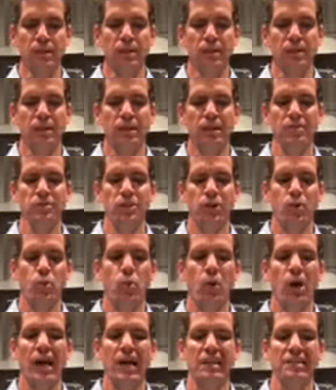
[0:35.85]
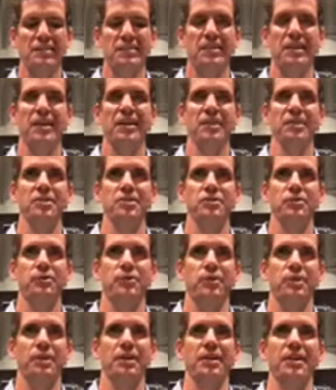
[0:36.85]
these are wise sayings for
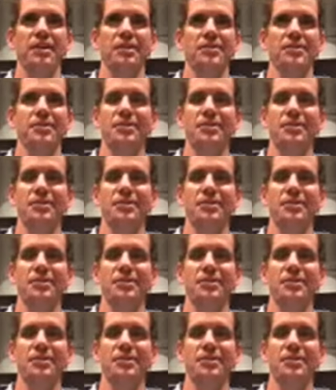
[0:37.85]
a king